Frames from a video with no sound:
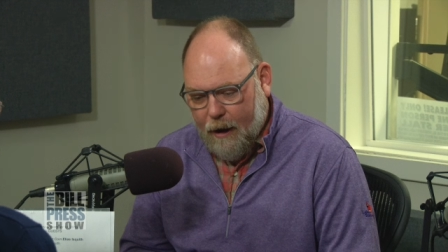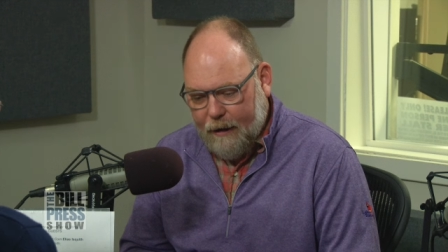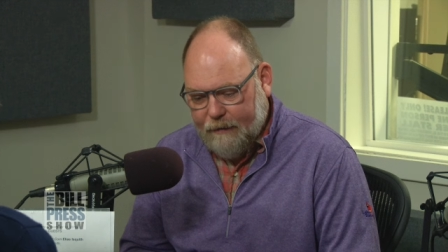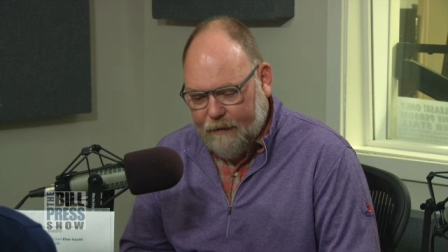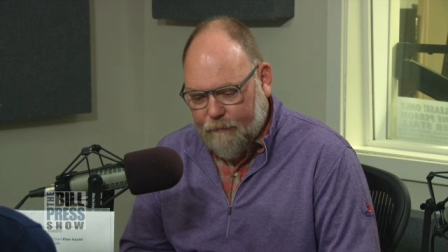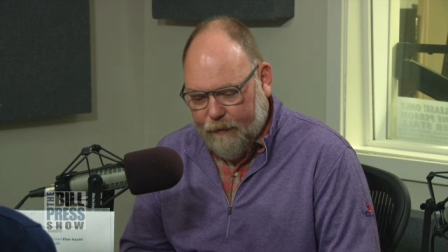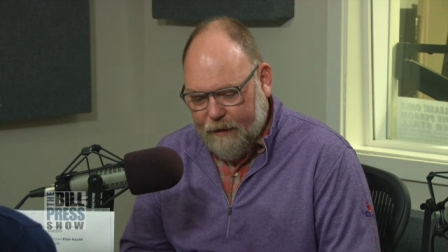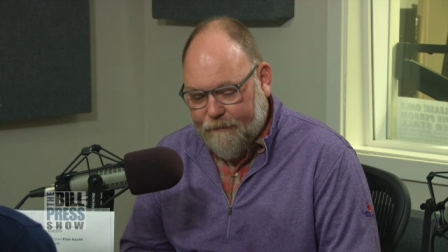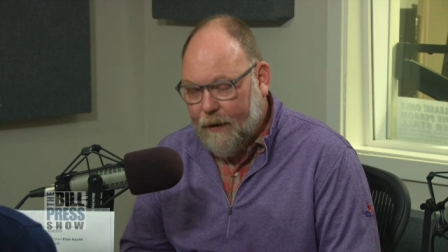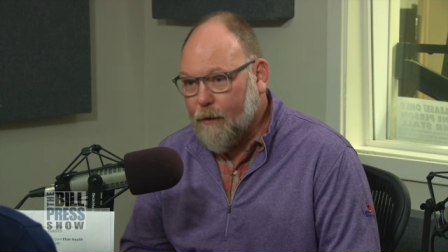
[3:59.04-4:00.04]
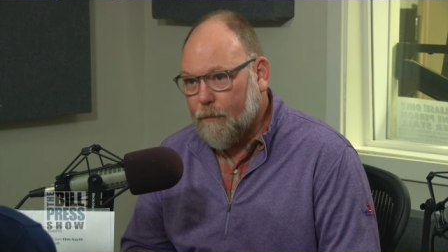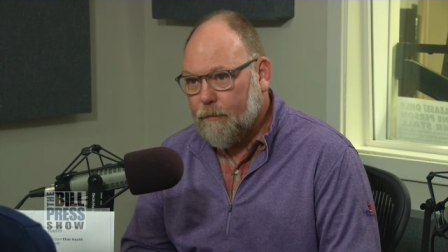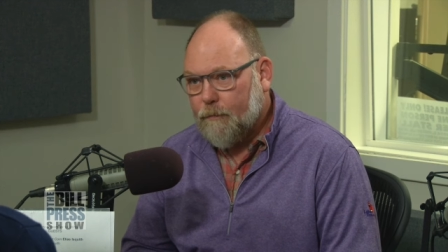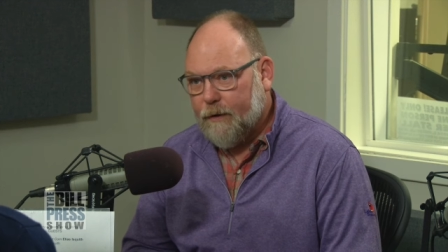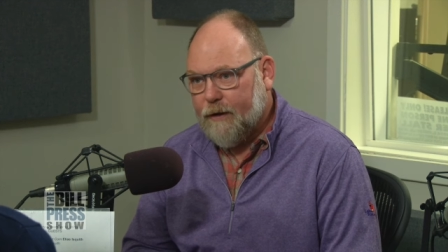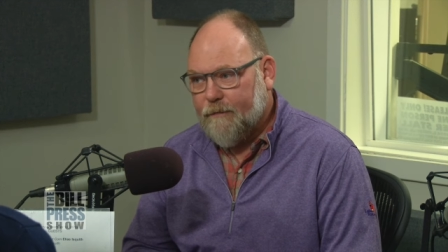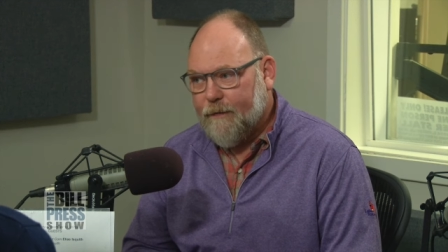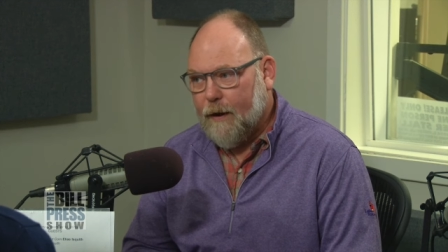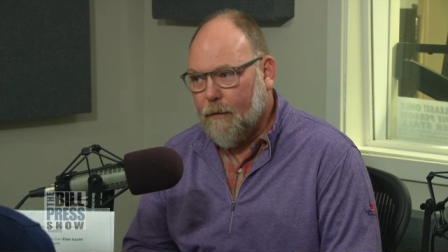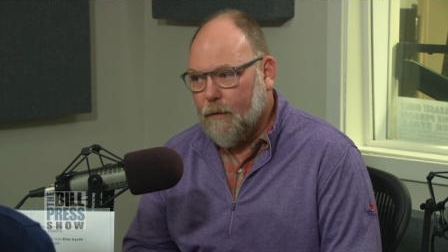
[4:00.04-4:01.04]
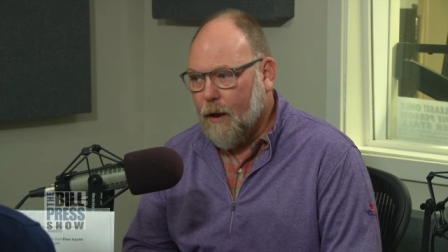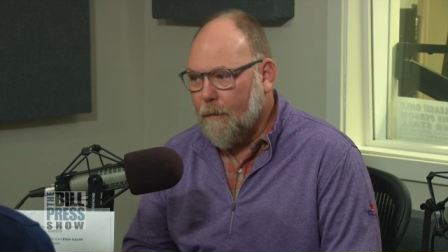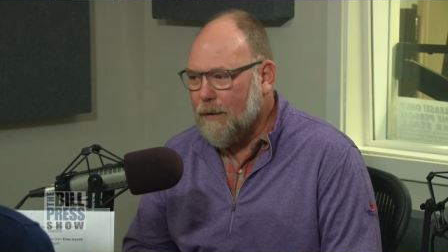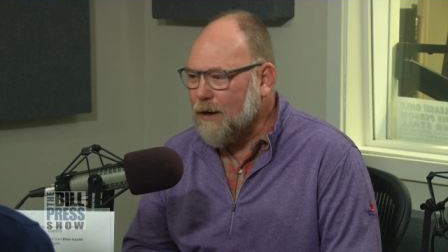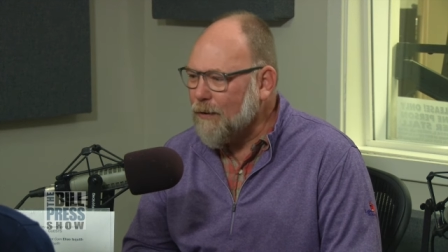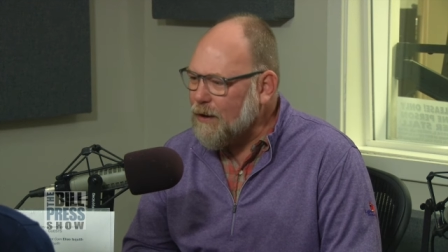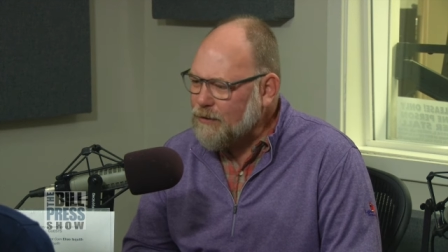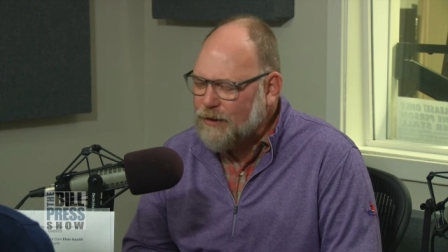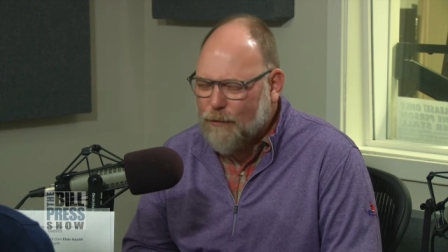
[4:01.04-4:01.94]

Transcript: it did. We did fail. We did fail. You know, here's the